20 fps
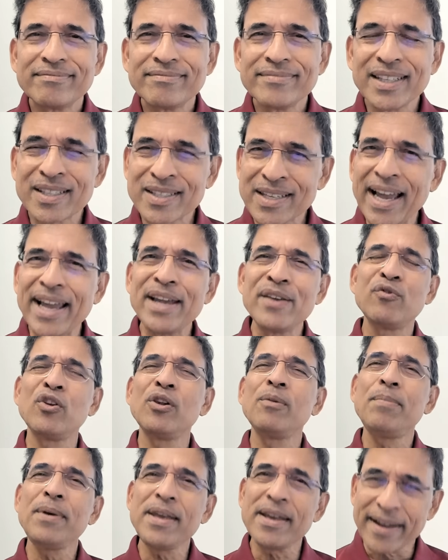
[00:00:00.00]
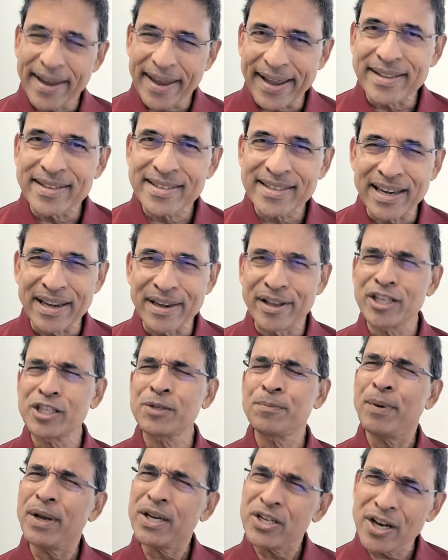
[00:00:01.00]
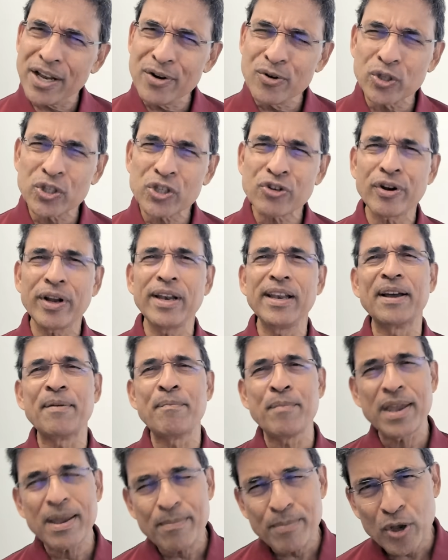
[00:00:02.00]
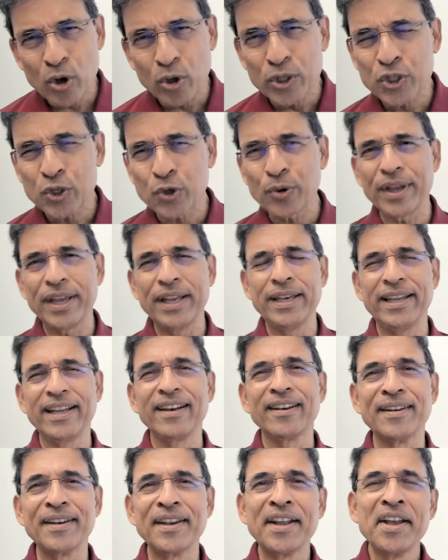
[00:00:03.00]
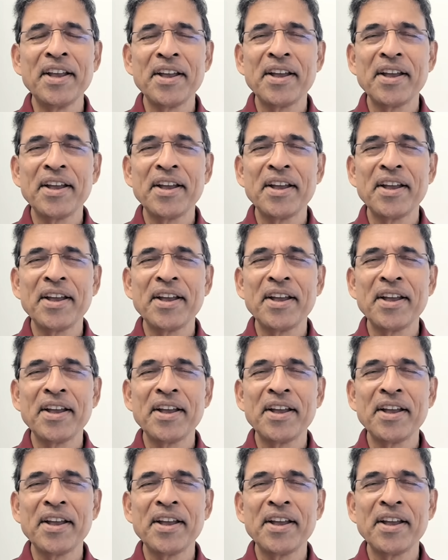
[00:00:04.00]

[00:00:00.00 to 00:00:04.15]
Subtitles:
the tide will be against India, especially in Australia, maybe also in England.